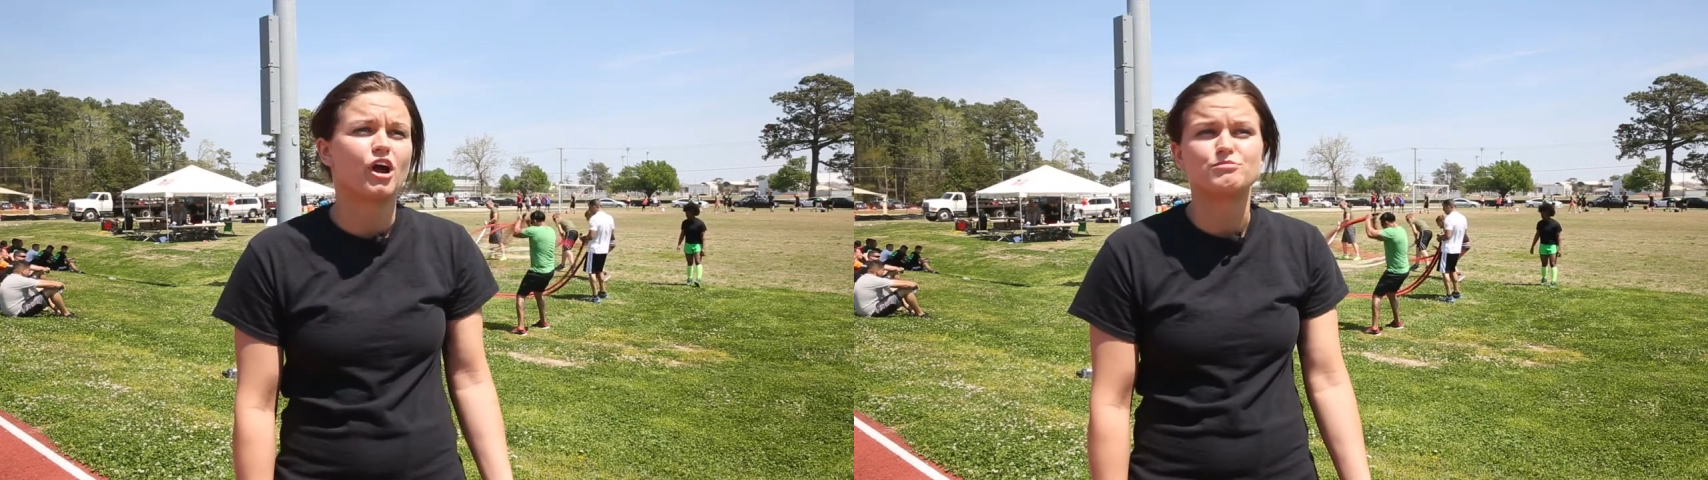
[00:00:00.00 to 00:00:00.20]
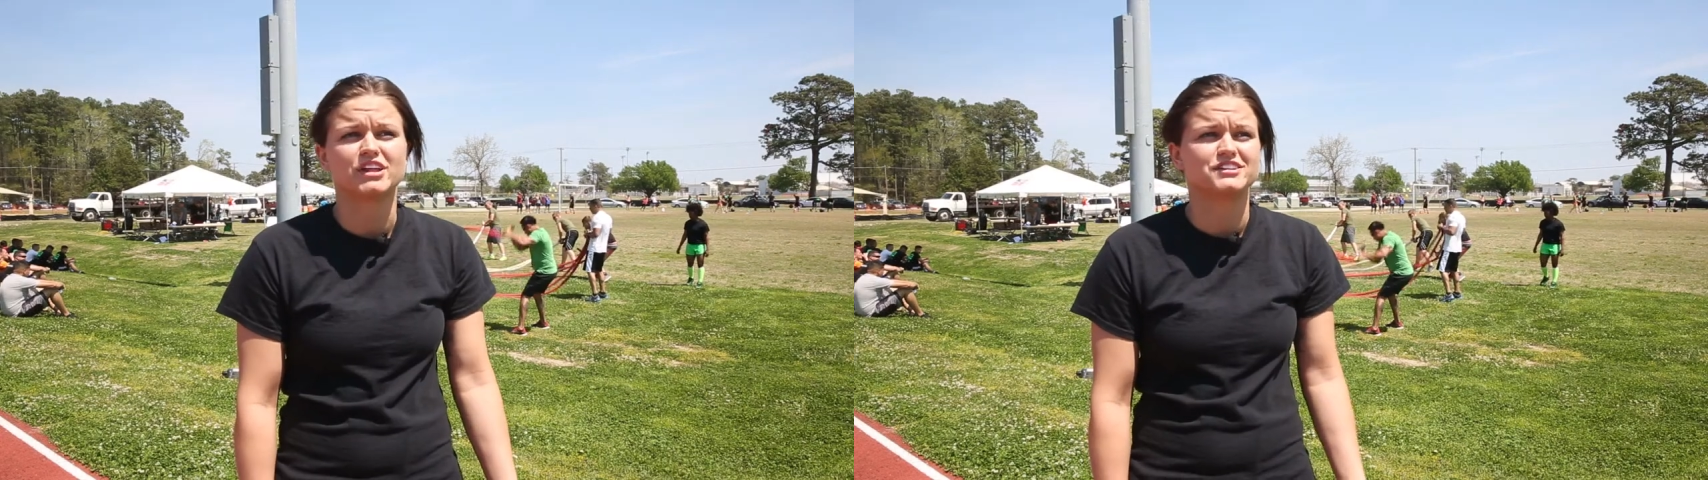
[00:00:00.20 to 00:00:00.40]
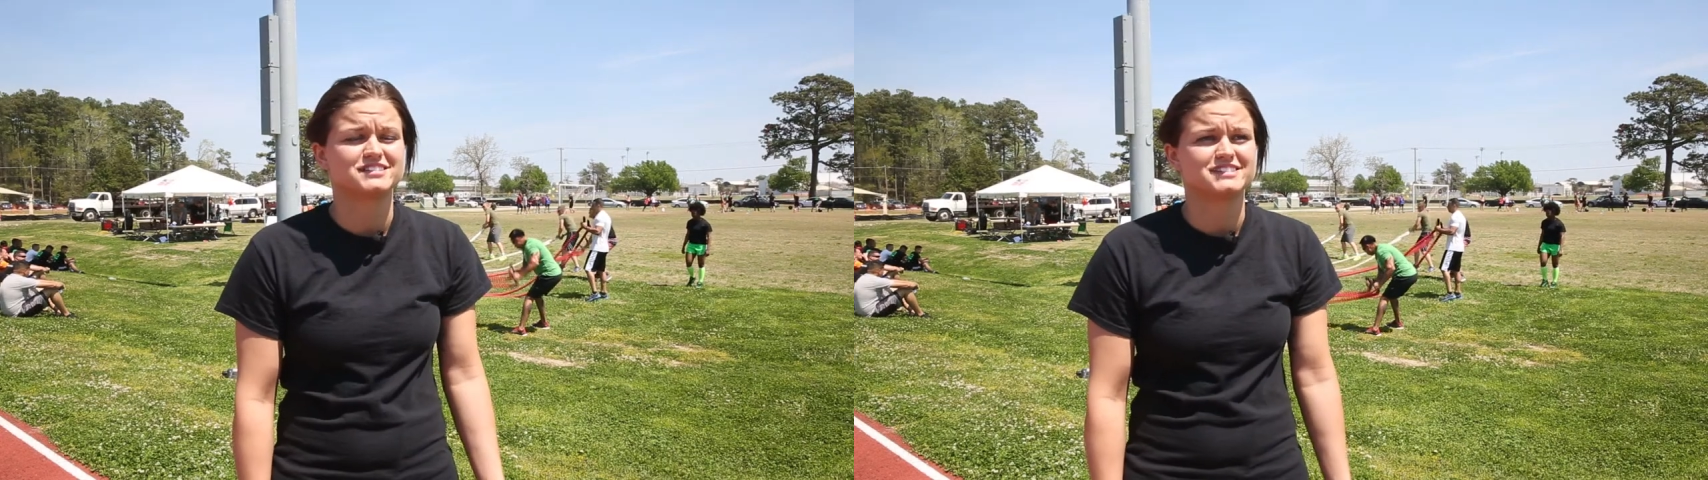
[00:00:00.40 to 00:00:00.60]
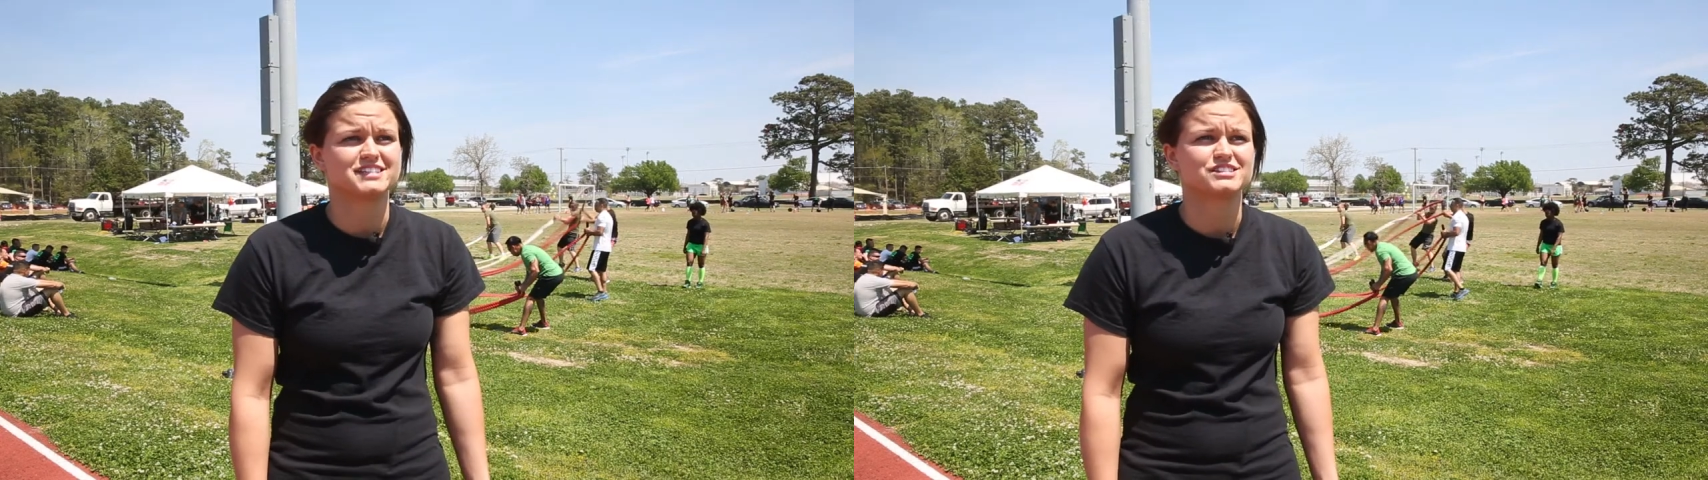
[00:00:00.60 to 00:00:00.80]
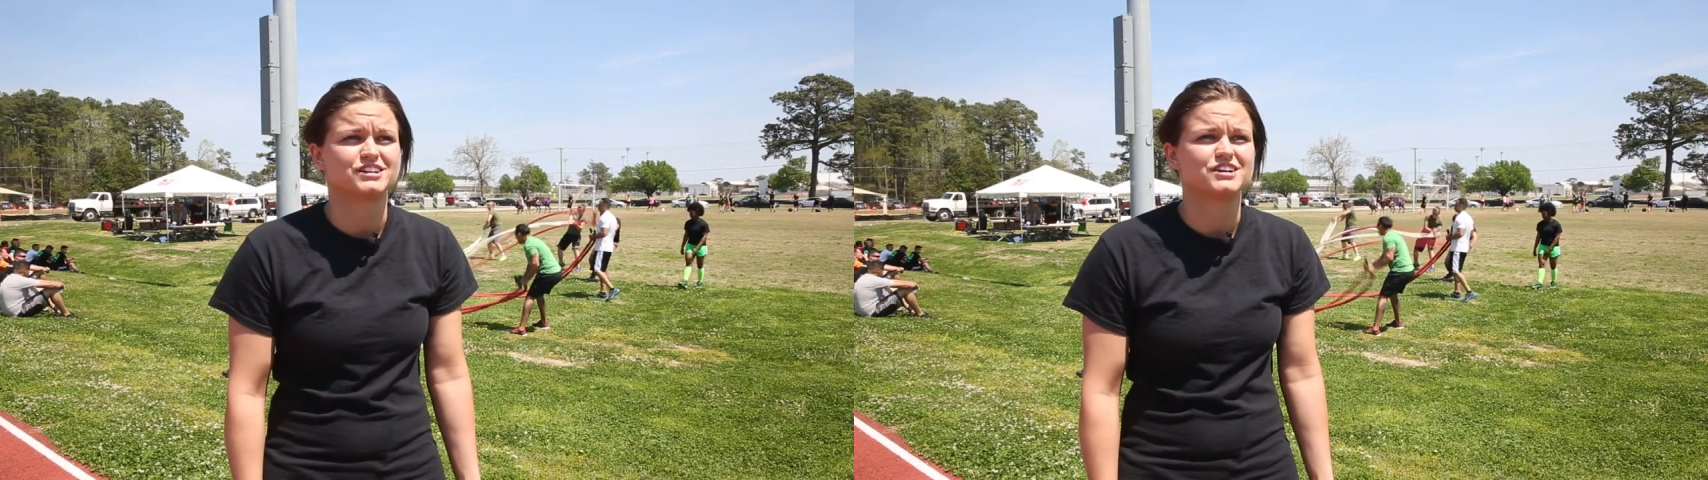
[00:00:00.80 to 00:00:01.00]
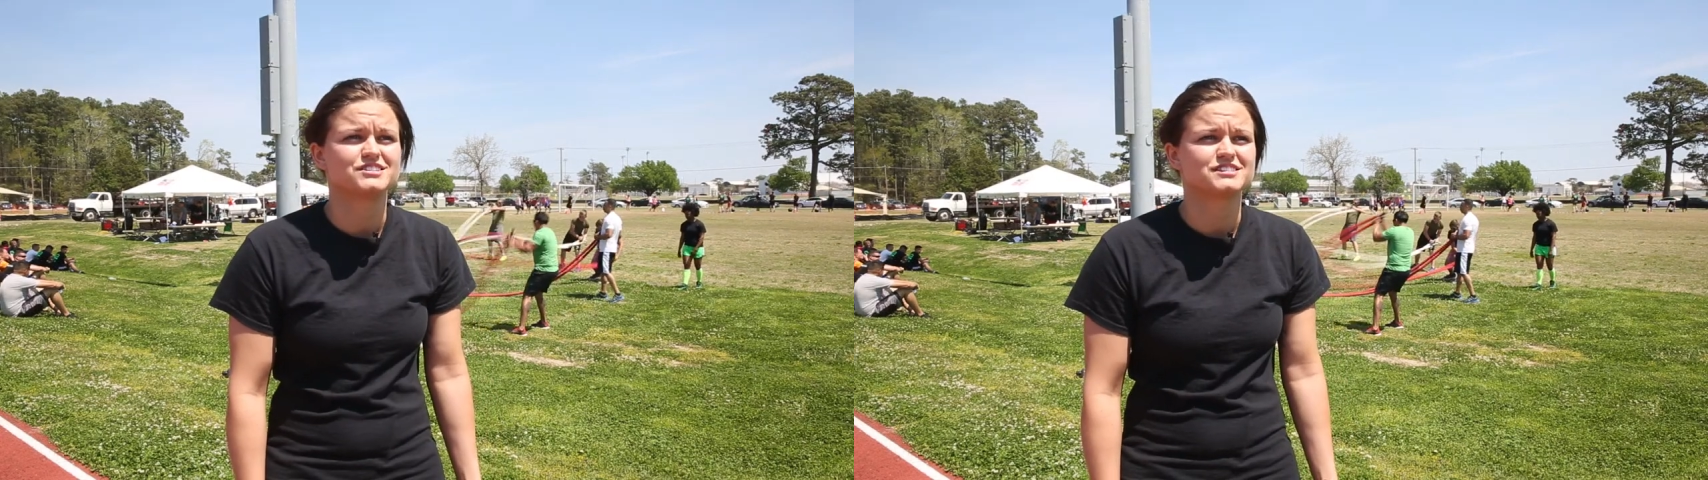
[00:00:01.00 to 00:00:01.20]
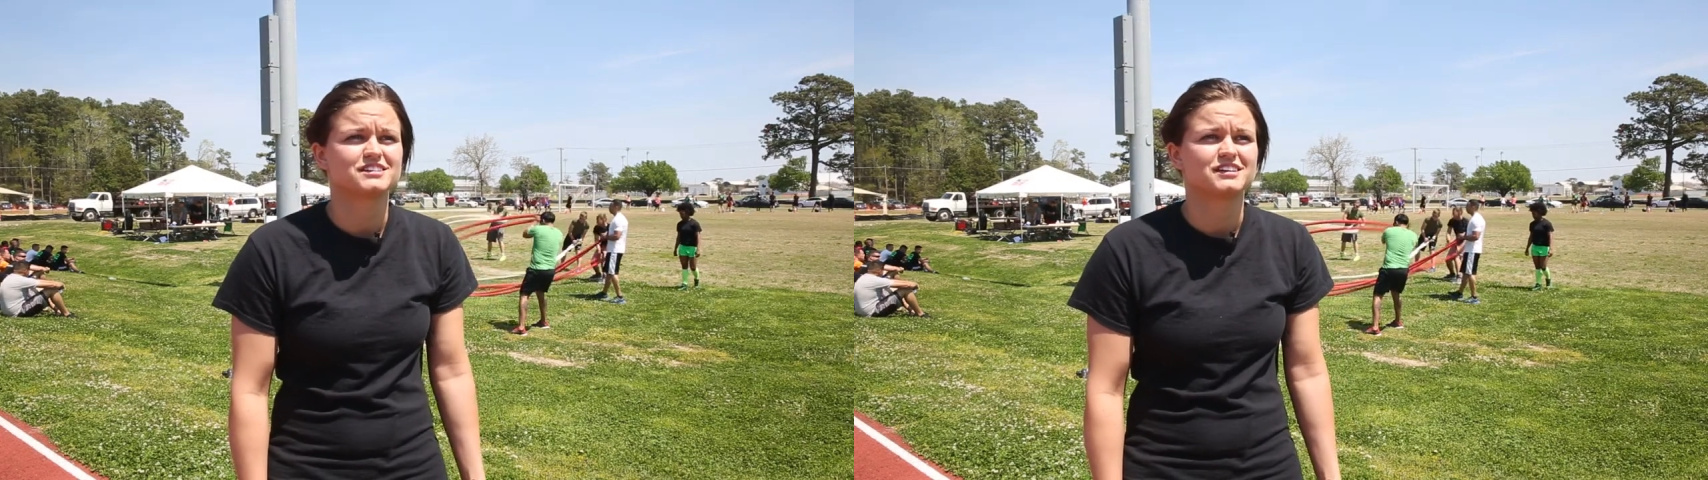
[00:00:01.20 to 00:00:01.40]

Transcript: our brothers and sisters.